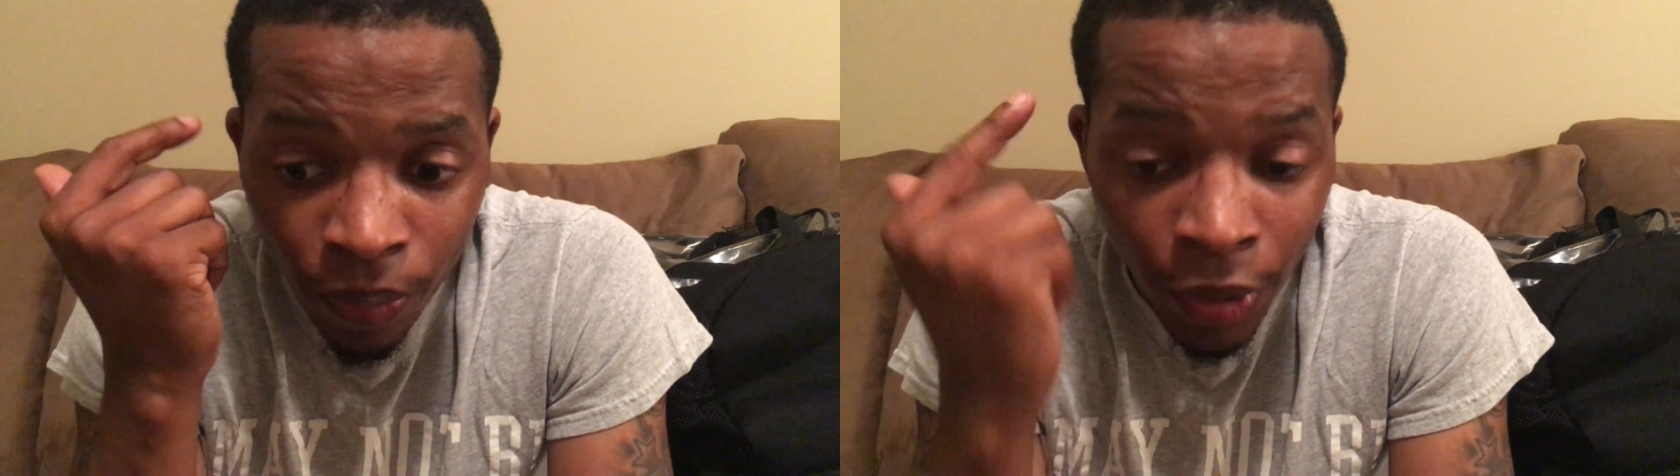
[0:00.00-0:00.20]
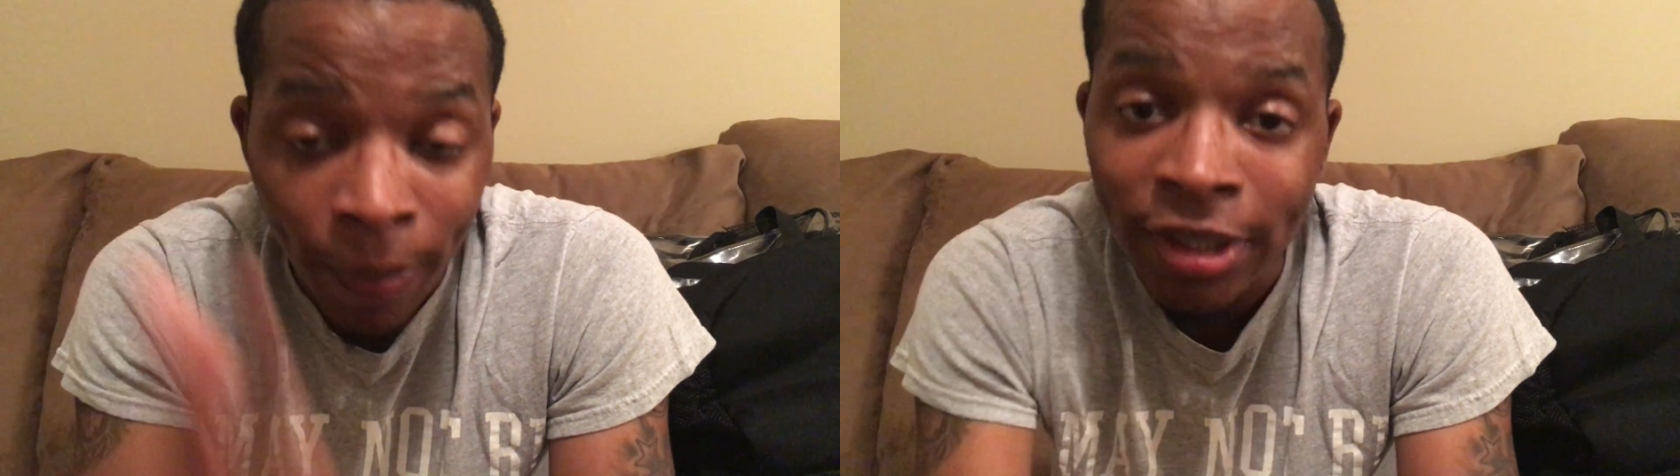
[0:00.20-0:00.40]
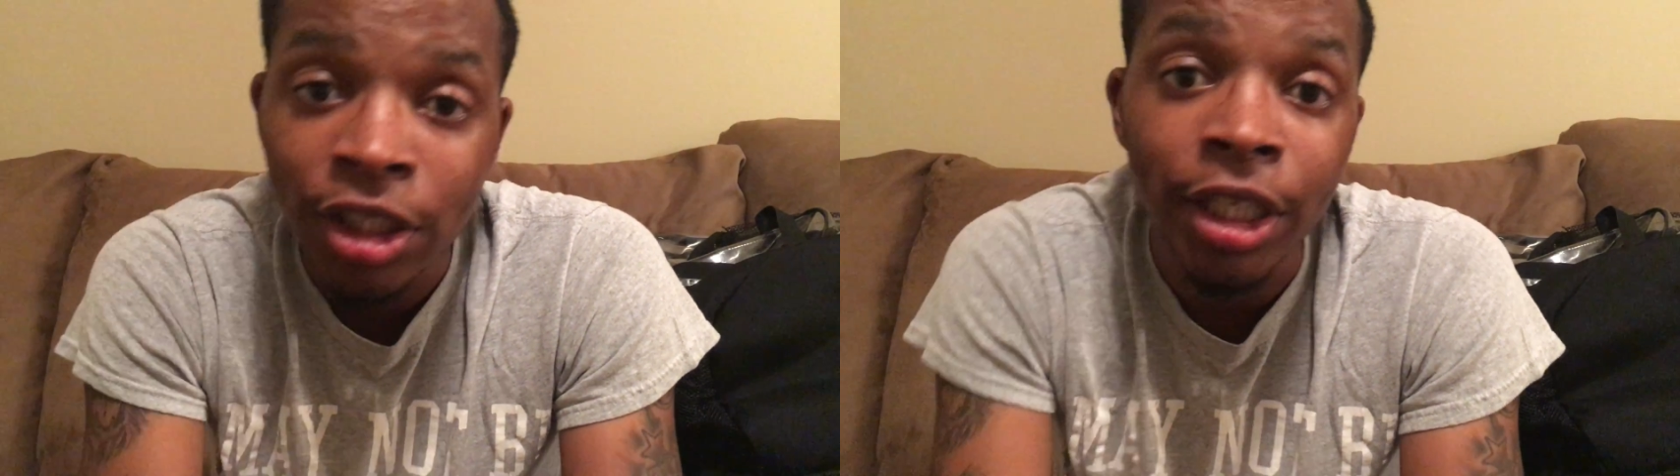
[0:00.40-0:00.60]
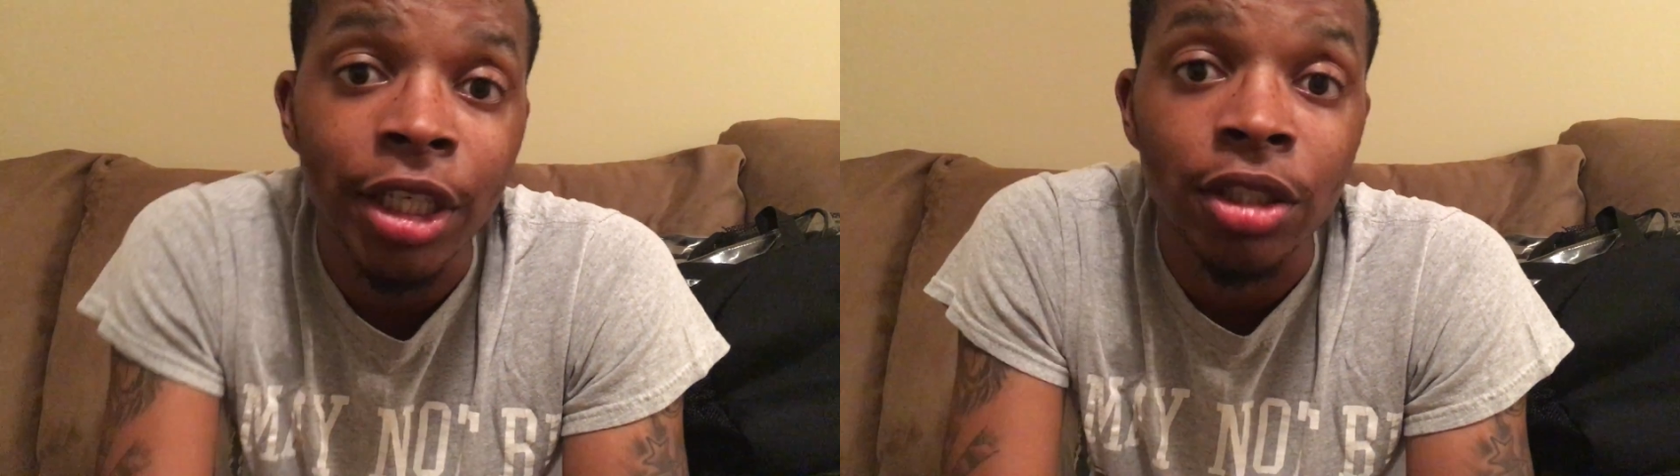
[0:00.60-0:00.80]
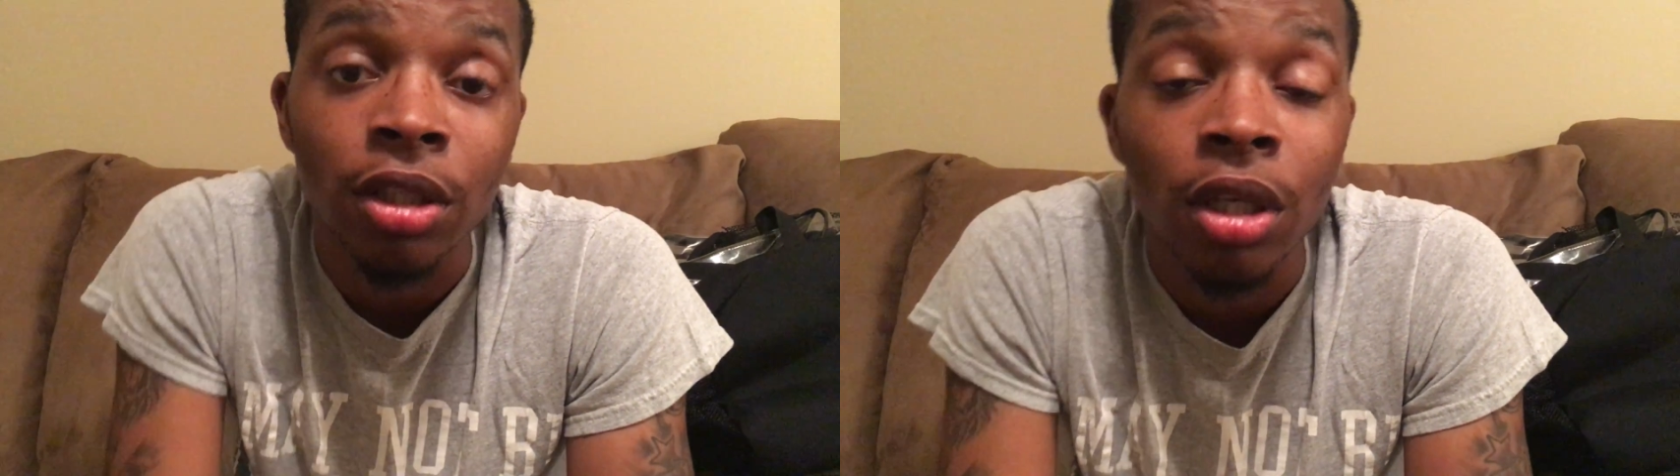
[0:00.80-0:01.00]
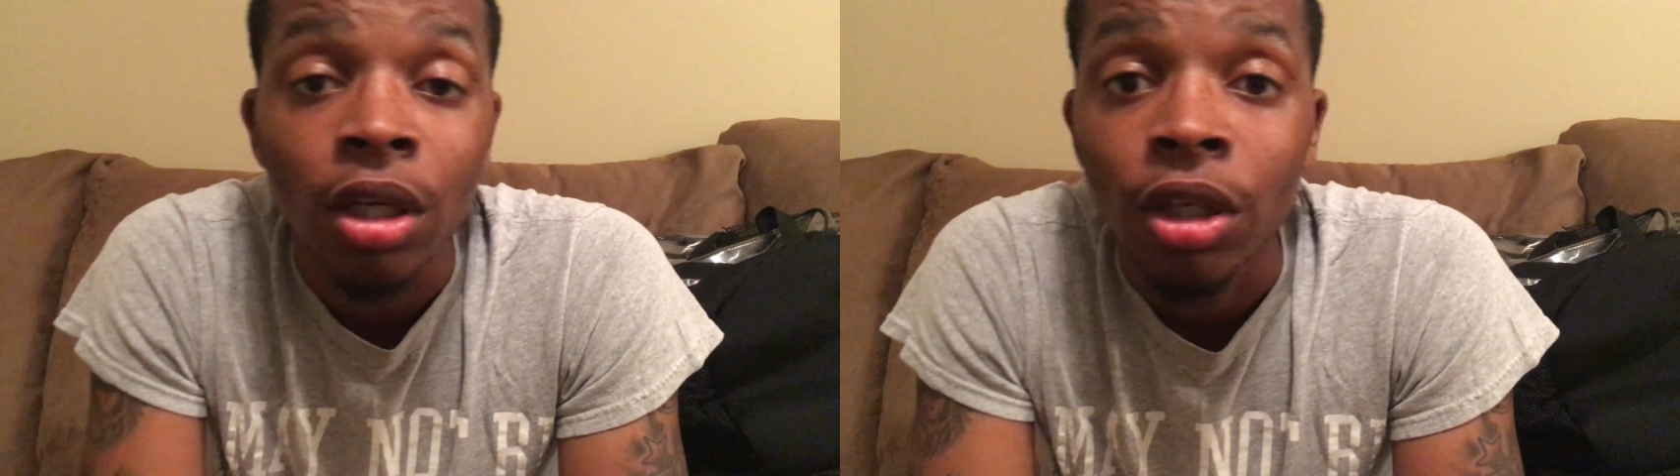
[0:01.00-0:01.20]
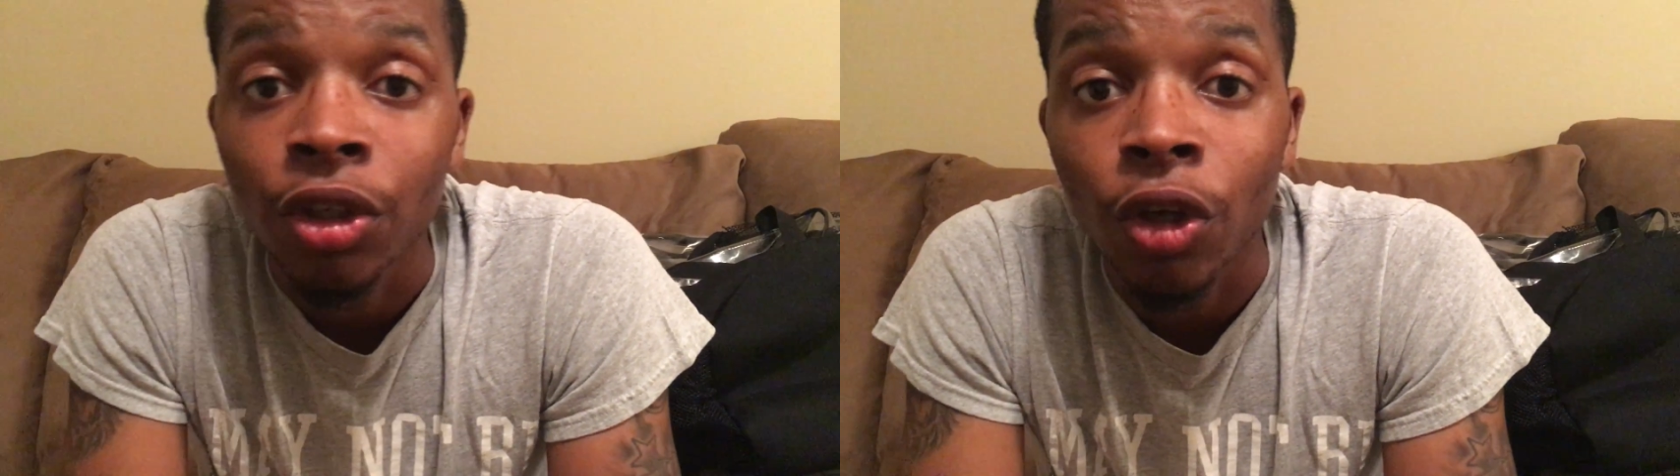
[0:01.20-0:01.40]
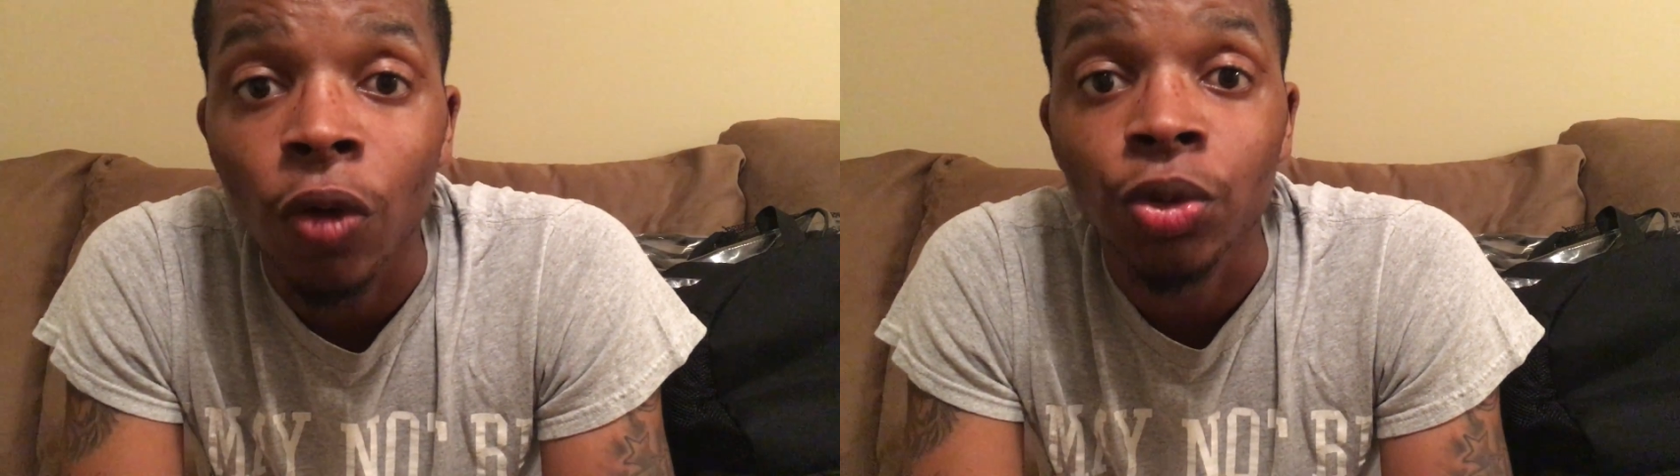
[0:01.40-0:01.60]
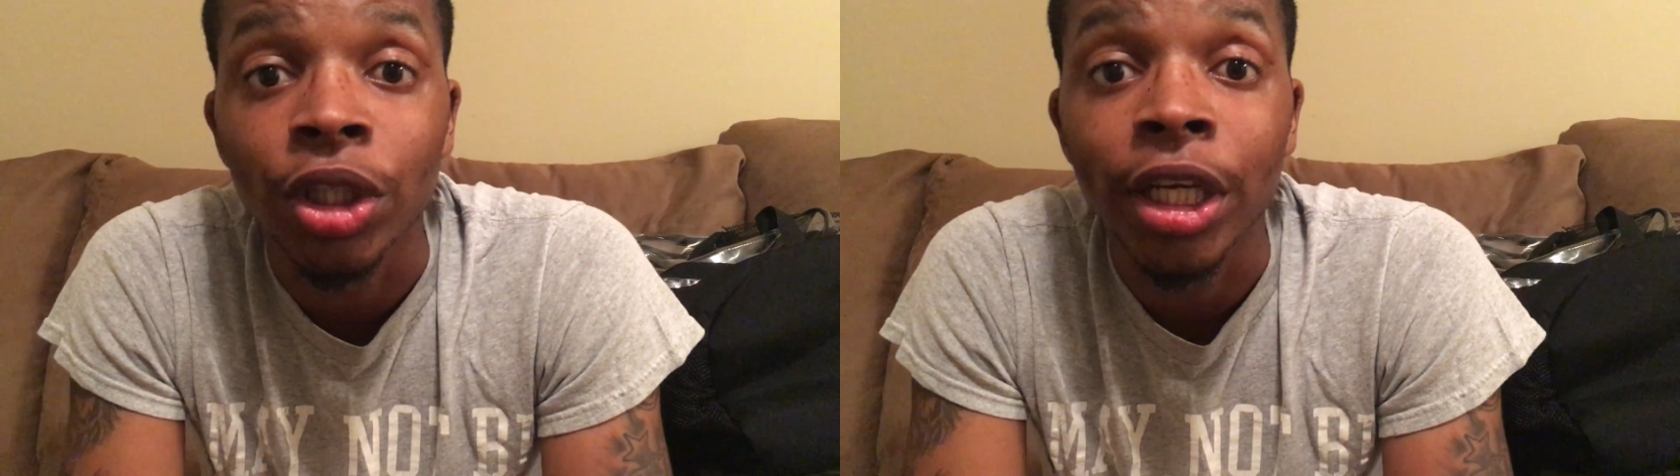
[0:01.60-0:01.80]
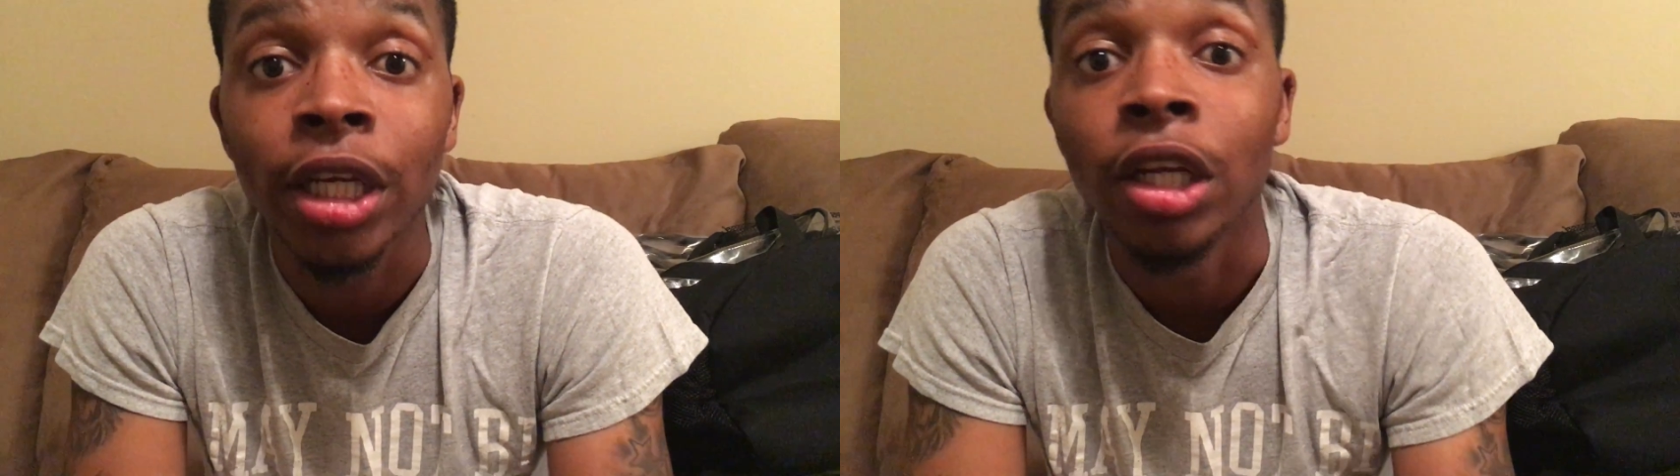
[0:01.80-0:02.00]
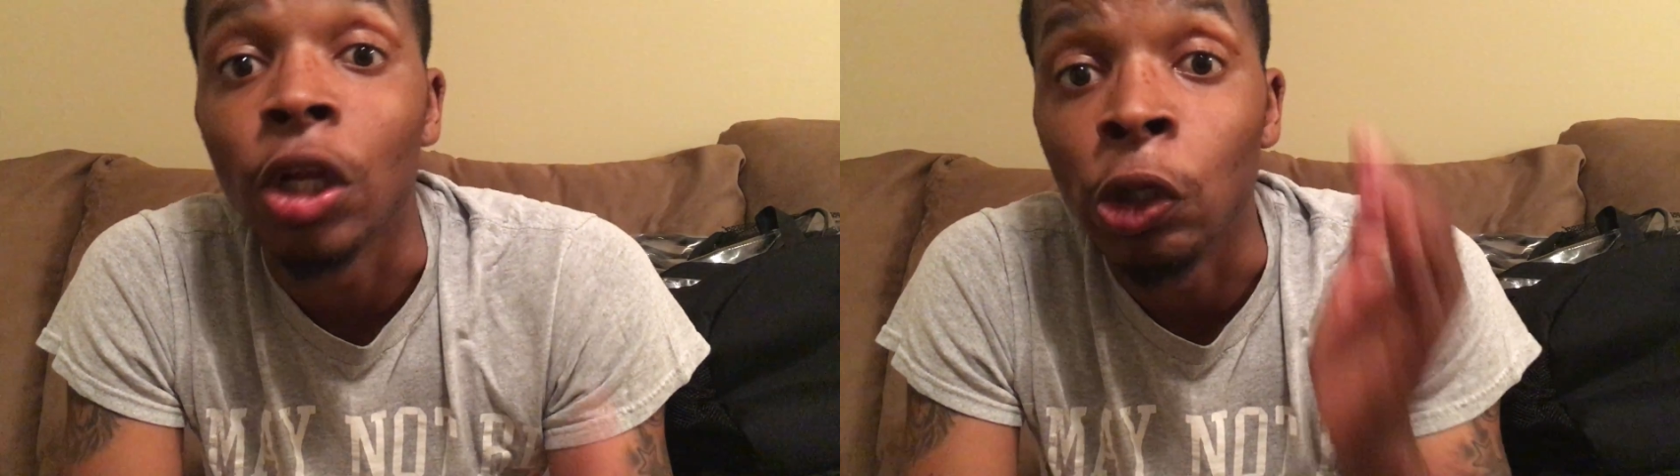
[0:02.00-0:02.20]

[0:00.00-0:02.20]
Number six, you know what I'm saying?